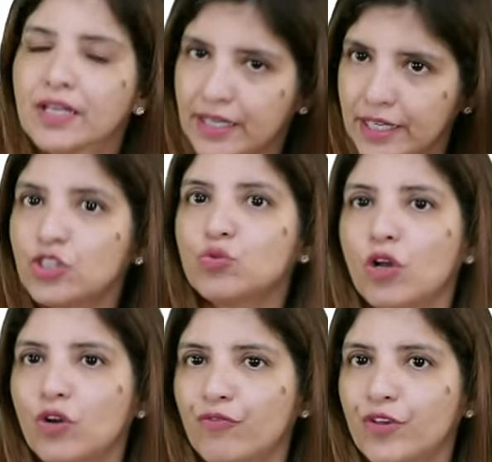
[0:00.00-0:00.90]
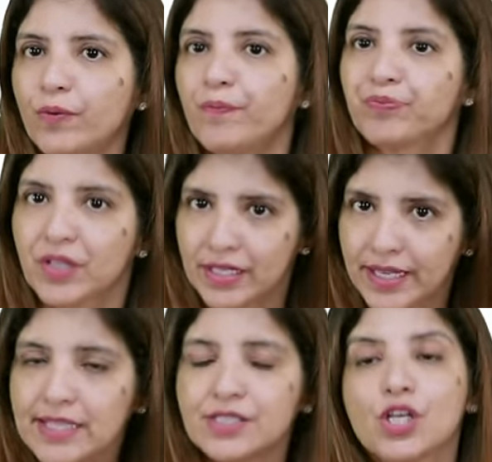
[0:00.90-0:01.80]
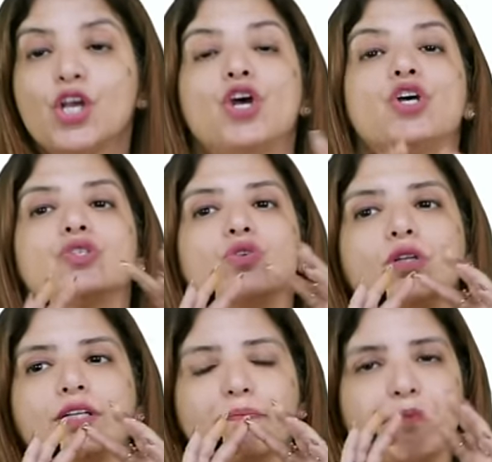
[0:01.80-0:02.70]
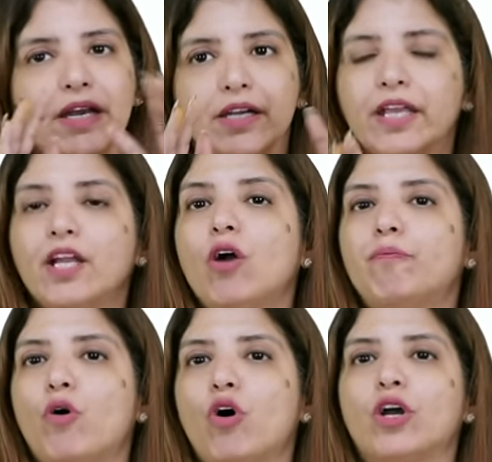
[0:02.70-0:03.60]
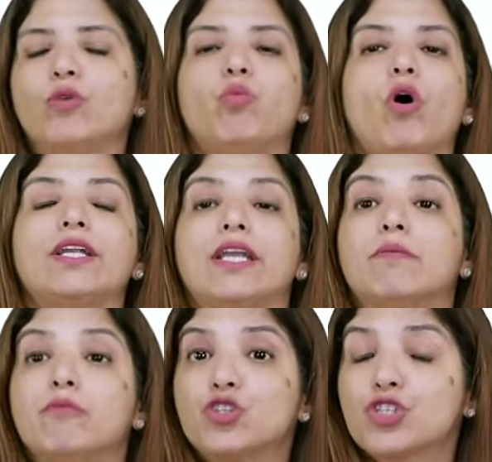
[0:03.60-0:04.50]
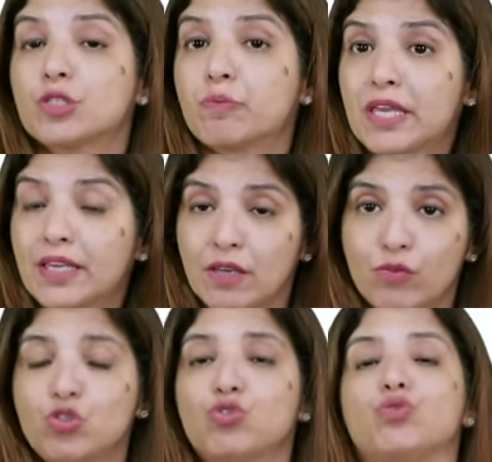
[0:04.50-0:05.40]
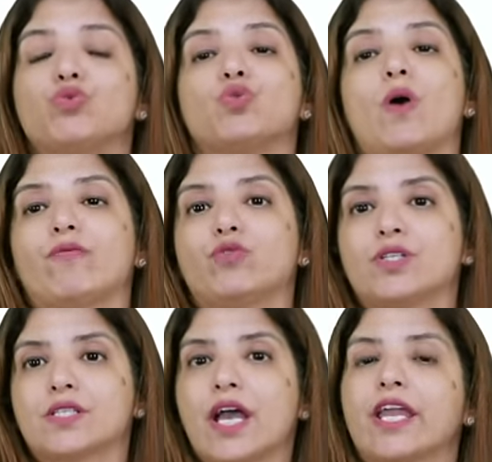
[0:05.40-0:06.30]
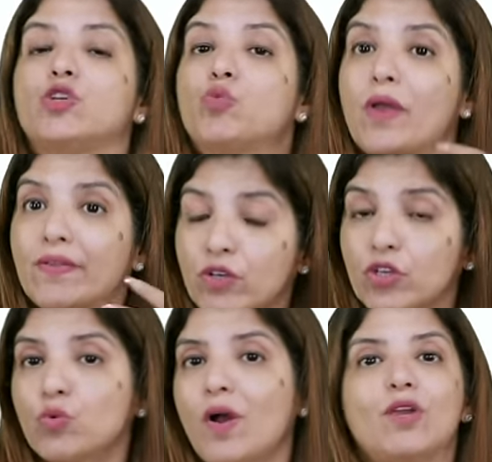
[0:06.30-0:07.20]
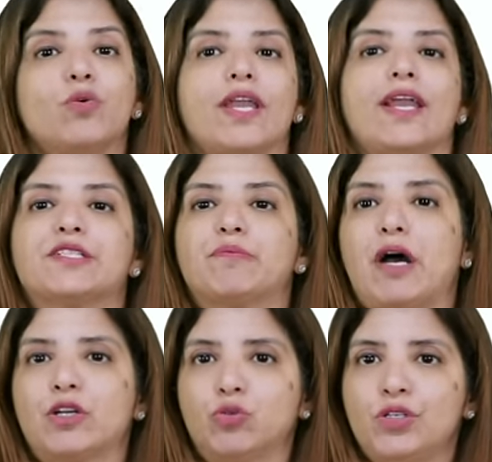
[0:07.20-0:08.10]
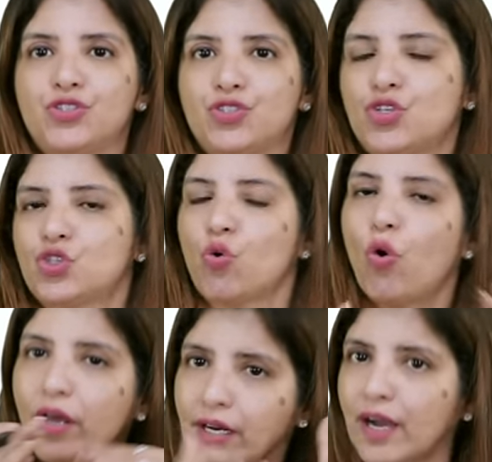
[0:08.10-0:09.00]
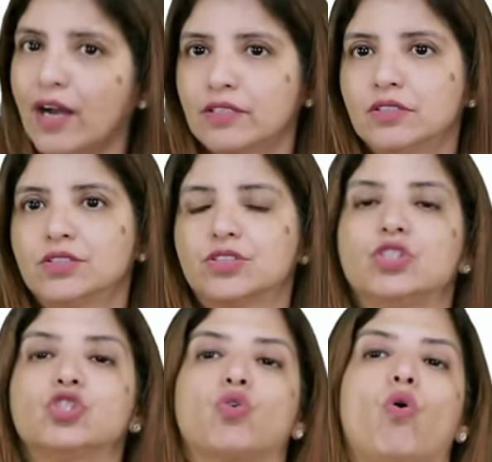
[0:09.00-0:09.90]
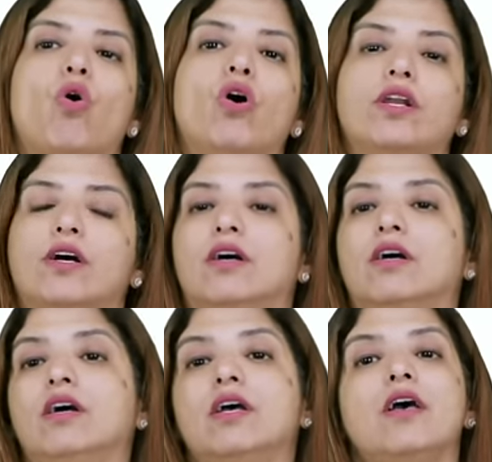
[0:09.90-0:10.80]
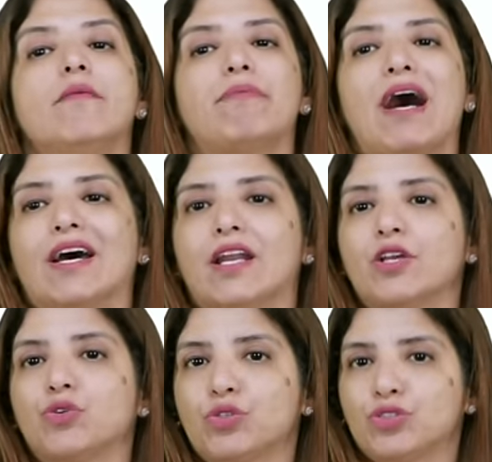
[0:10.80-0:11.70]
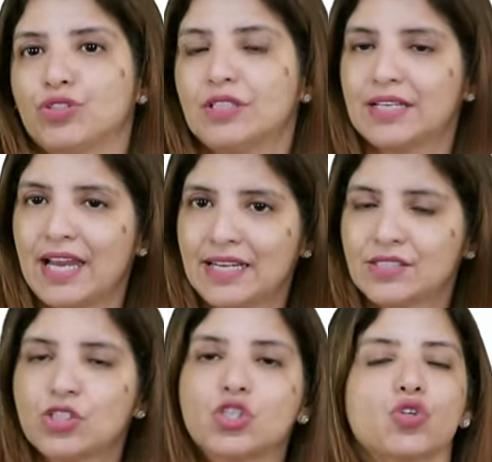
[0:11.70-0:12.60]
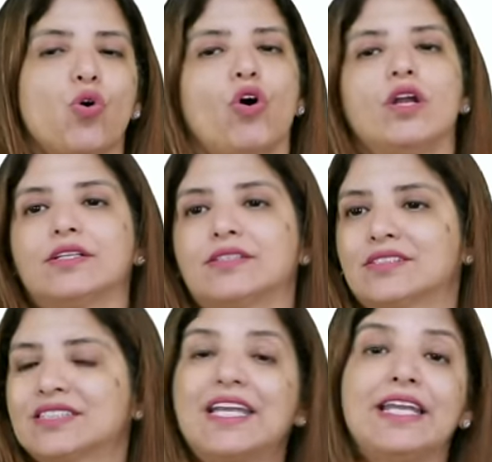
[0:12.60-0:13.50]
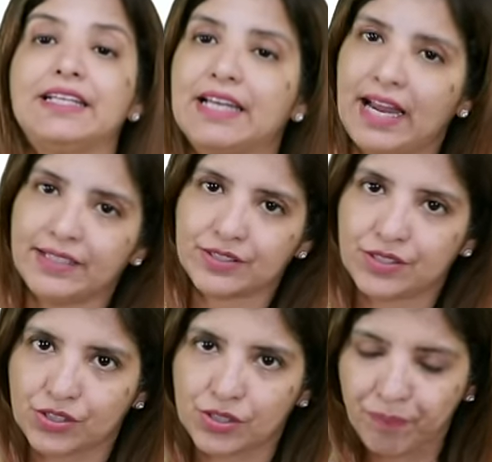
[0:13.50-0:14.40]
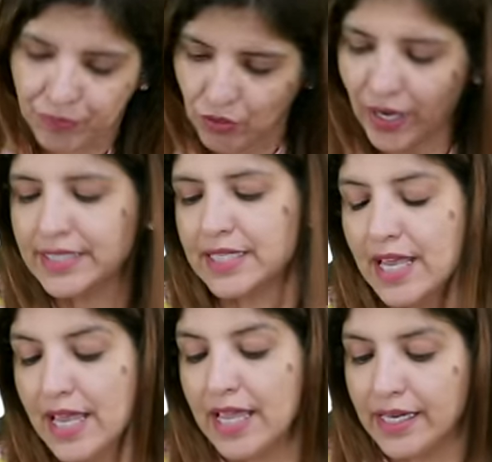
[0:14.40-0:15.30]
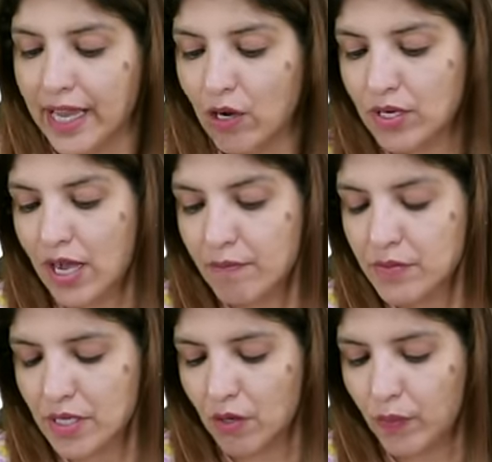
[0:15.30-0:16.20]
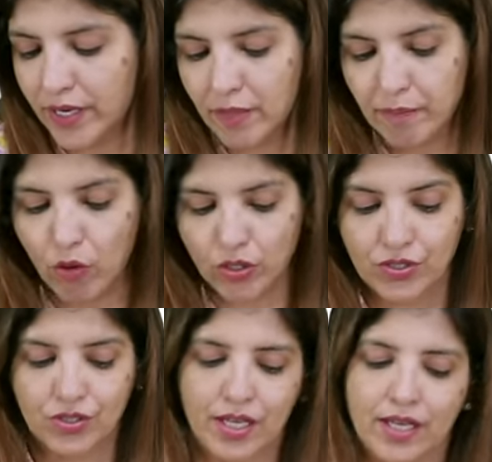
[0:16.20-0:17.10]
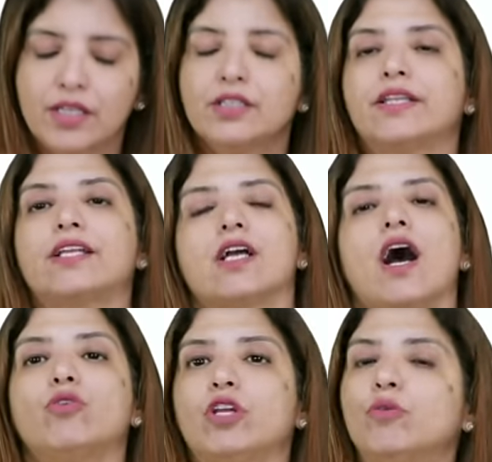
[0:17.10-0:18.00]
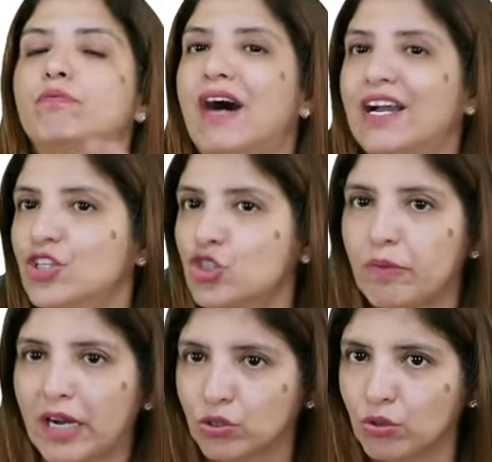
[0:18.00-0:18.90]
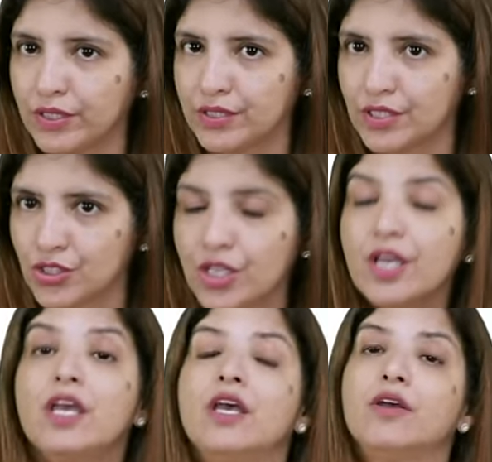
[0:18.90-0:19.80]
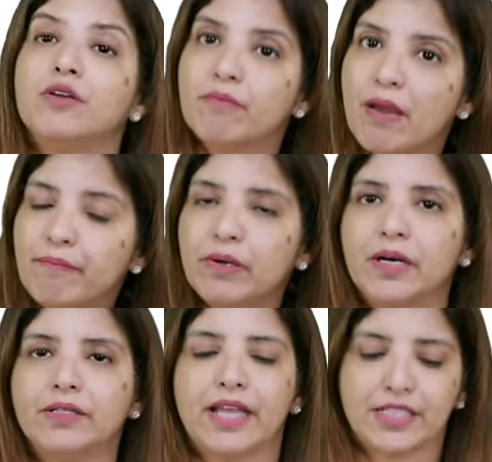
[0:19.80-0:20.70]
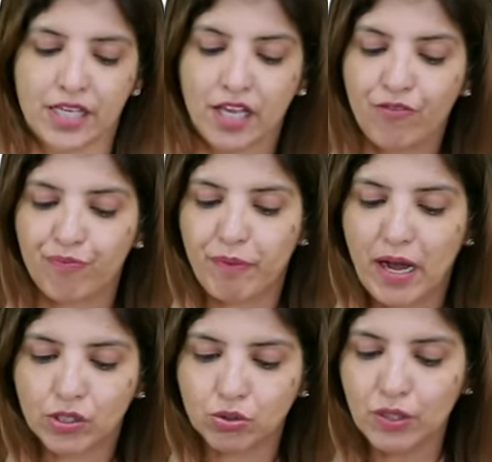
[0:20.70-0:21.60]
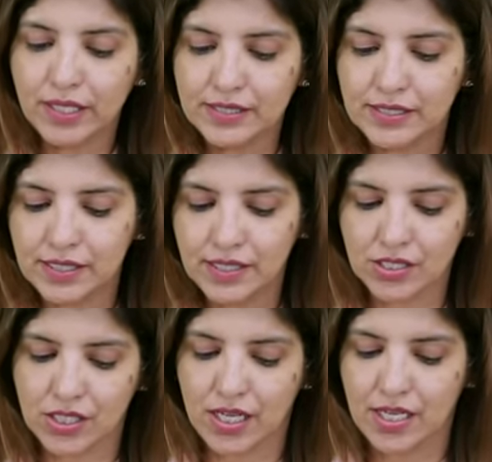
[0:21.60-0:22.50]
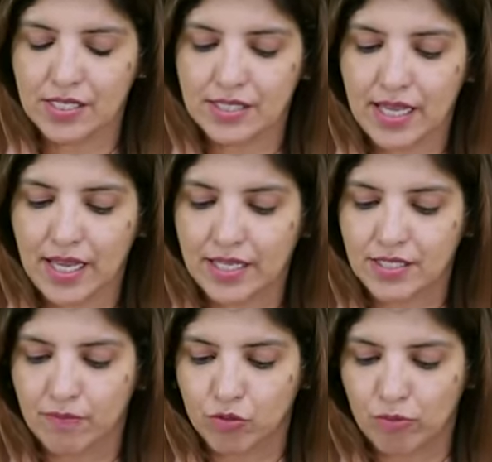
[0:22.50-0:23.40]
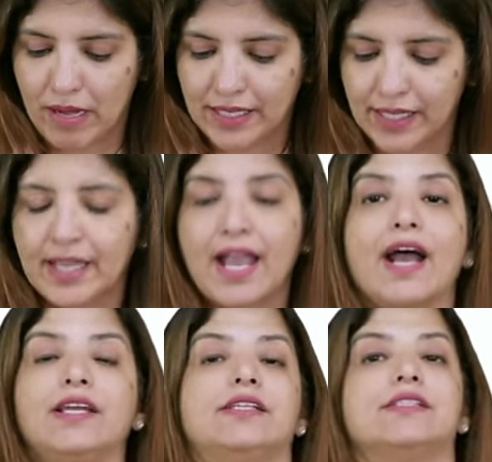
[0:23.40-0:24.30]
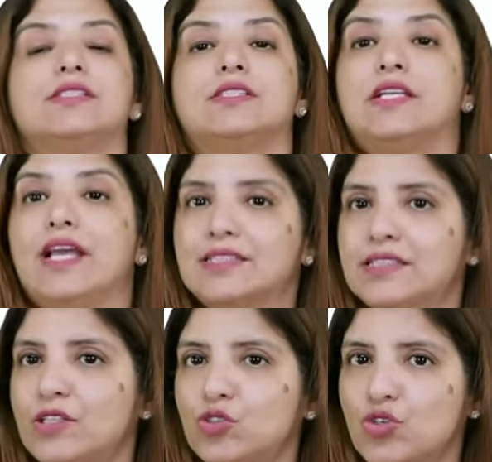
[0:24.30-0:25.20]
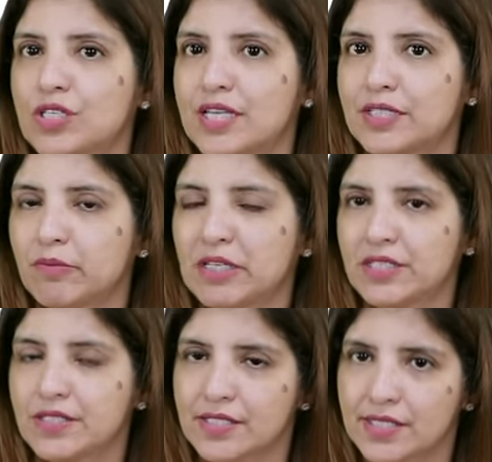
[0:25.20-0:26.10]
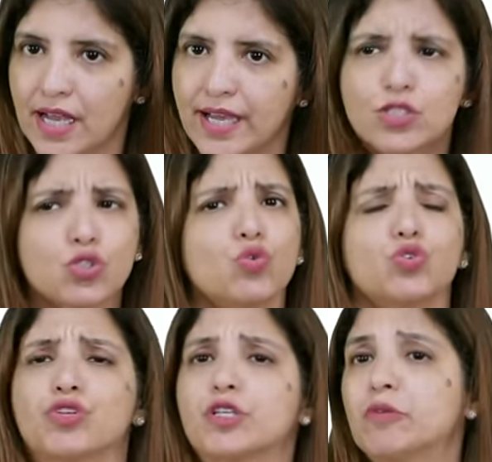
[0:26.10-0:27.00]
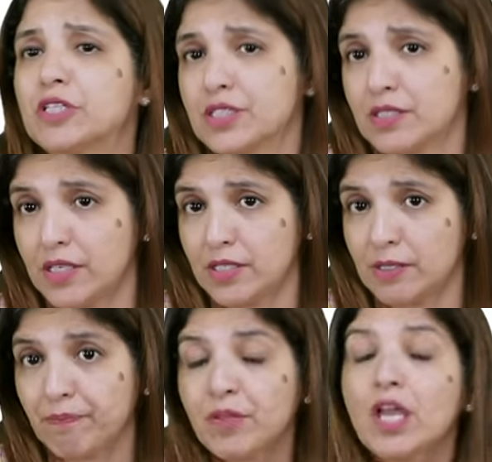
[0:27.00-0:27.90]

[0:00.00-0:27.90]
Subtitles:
Clear to all of you? Yes. So depending upon what image is being given to you, you have to decide whether you are looking at a Bartholin cyst or a Gartner cyst or a paraurethral gland cyst or skein gland cyst. Right. Now comes a very important thing, that how do you manage Bartholin cyst? Remember that if Bartholin cyst is asymptomatic and it is less than 3 centimeters in size, no treatment is needed.